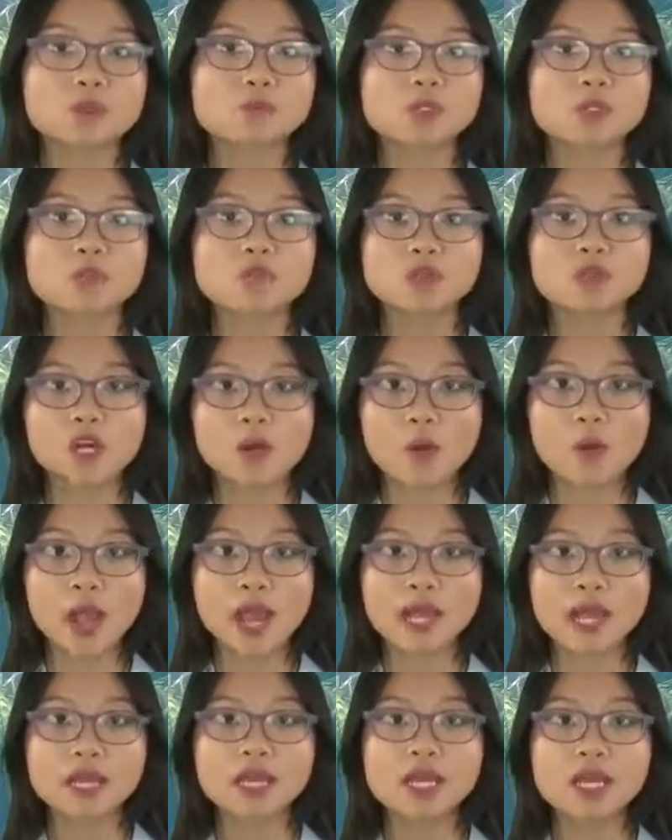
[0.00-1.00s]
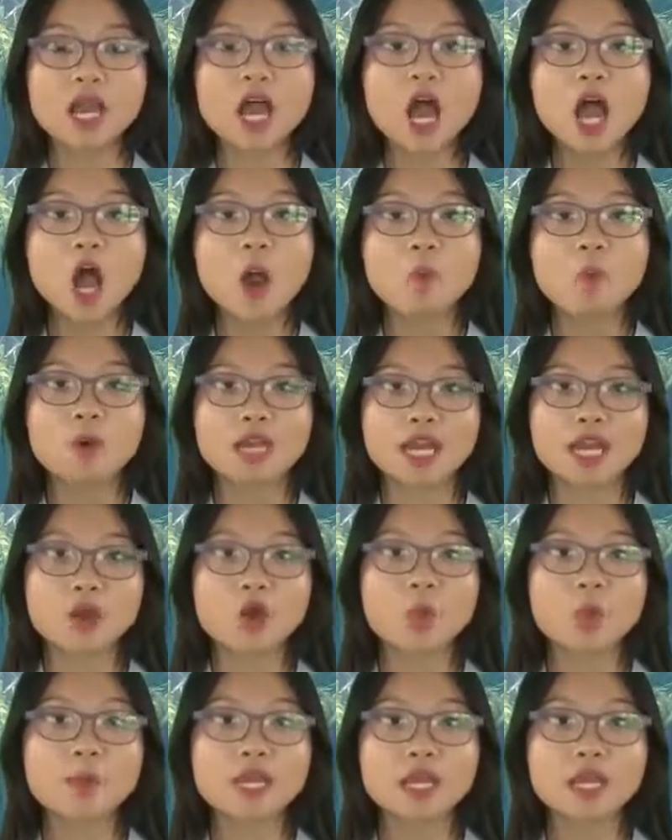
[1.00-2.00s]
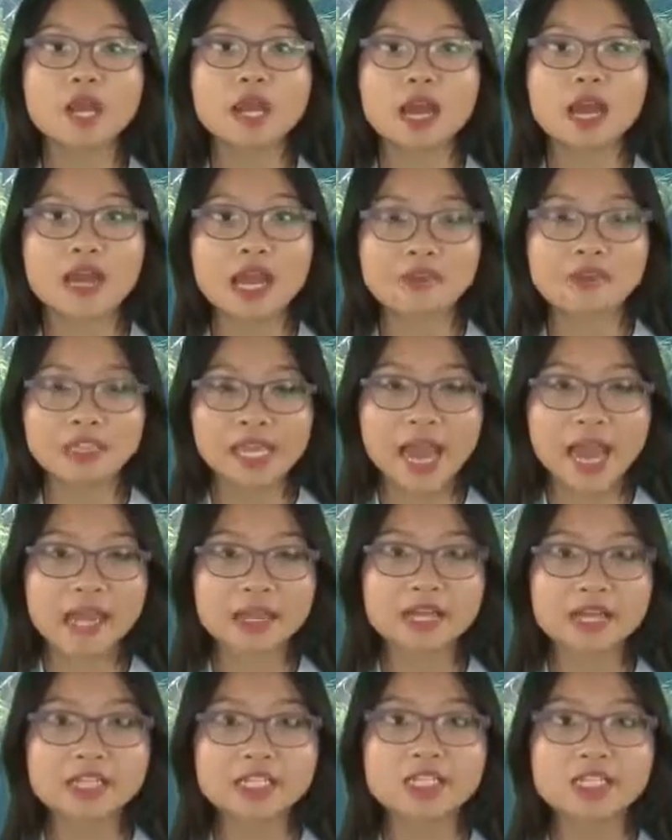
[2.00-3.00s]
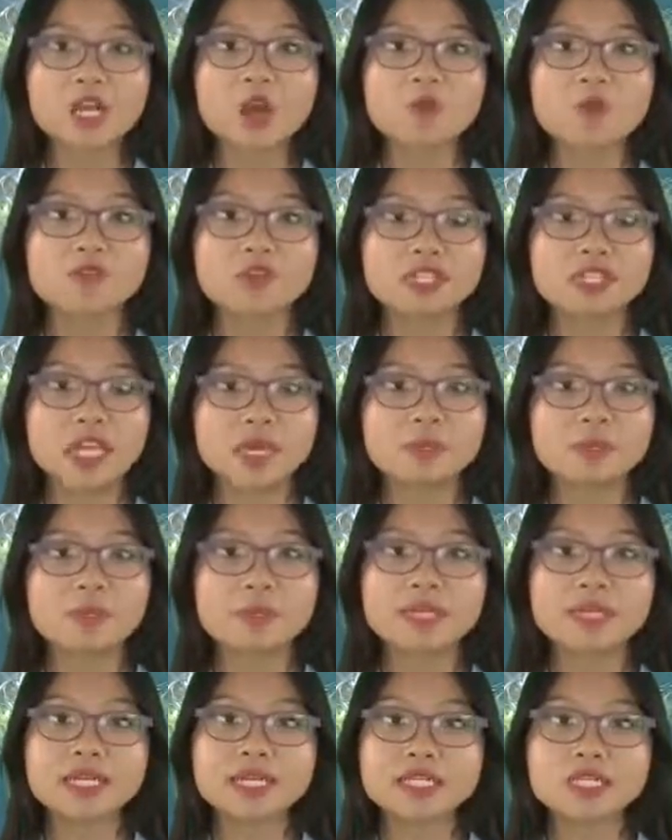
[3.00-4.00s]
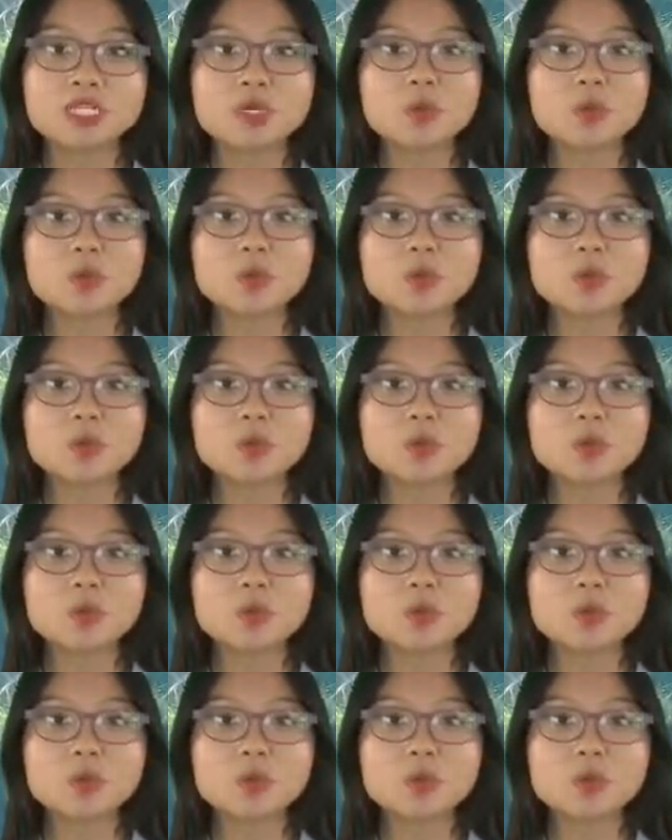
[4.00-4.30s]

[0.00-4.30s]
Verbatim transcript: buddy up at the gym or on the weight loss app to give yourself a better chance of success.